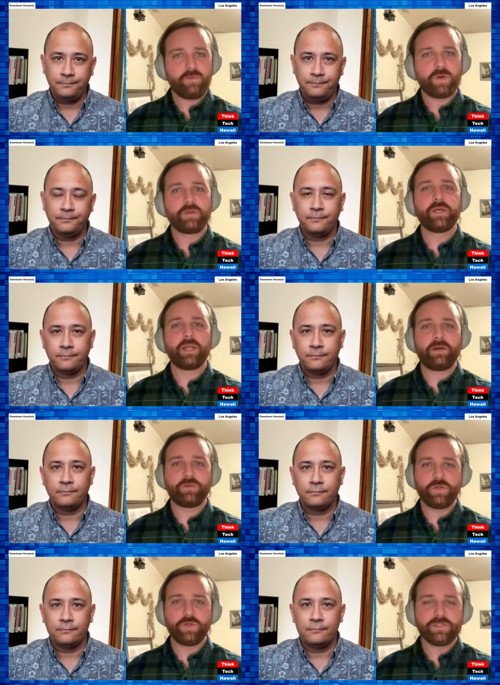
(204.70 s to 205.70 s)
Speaker 1: what are the
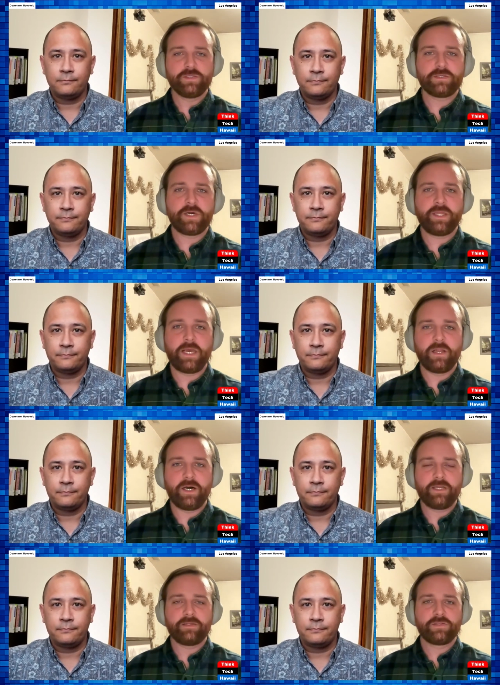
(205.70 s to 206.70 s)
allowed uses on that
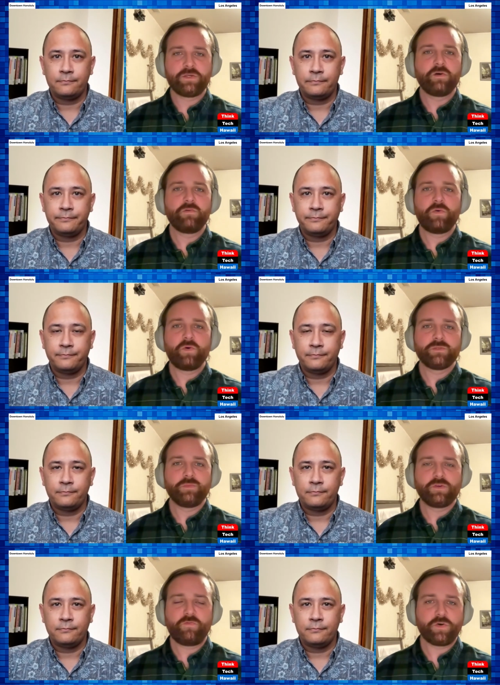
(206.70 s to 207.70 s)
lot so of course
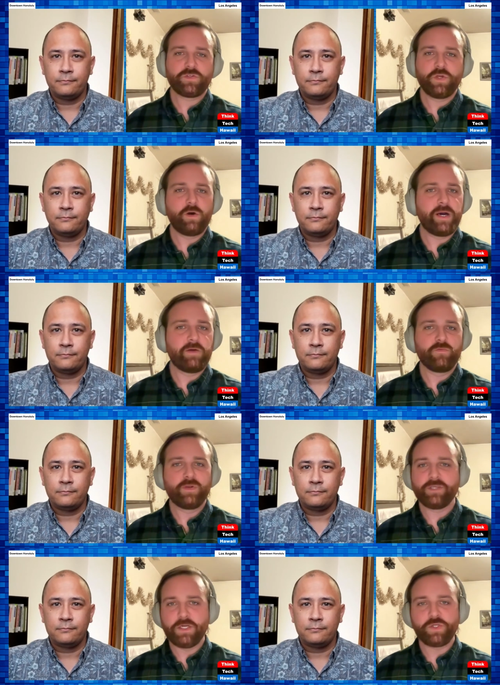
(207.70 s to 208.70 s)
most folks know about
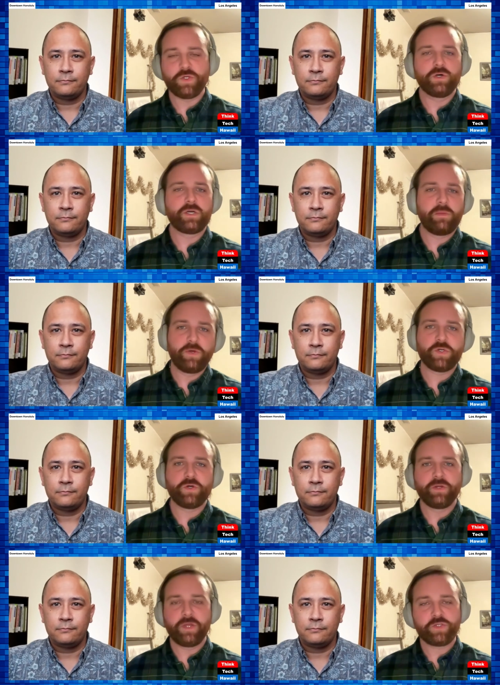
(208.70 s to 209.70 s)
residential
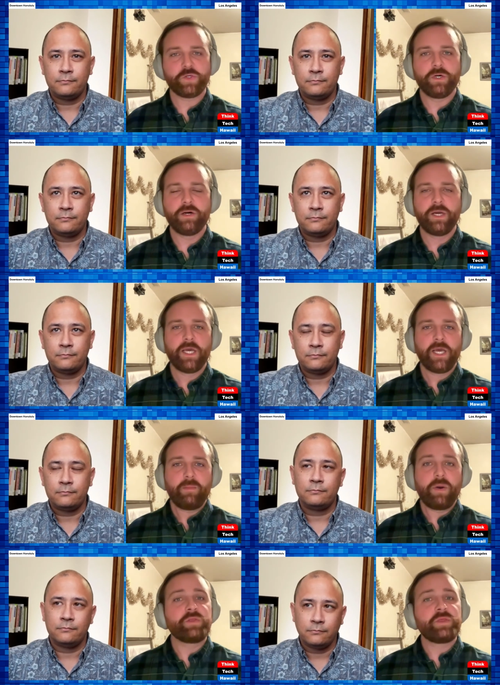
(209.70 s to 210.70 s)
commercial industrial
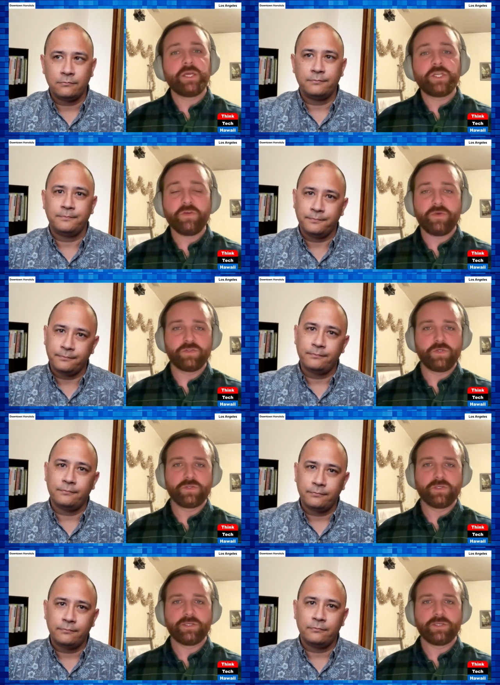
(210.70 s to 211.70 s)
but within each of those
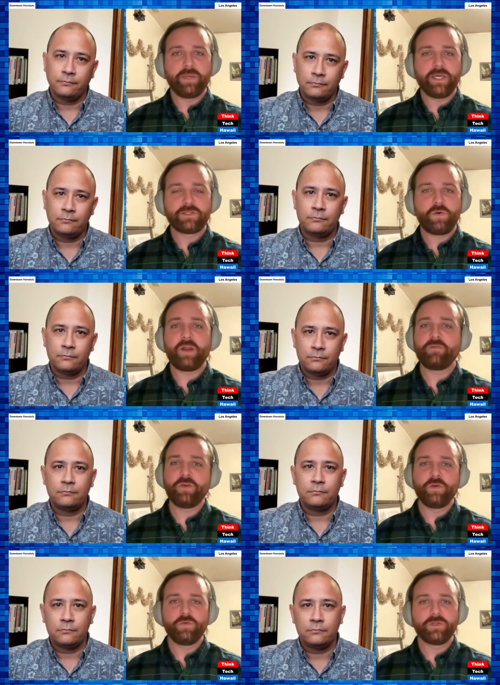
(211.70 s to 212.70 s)
uses it makes quite a
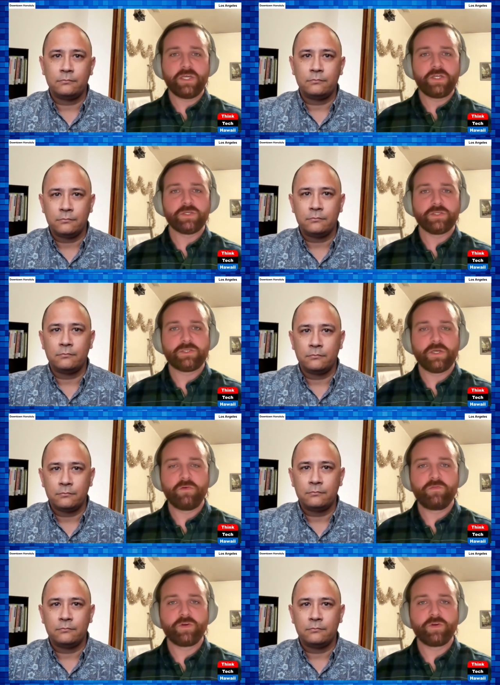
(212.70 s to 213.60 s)
few distinctions so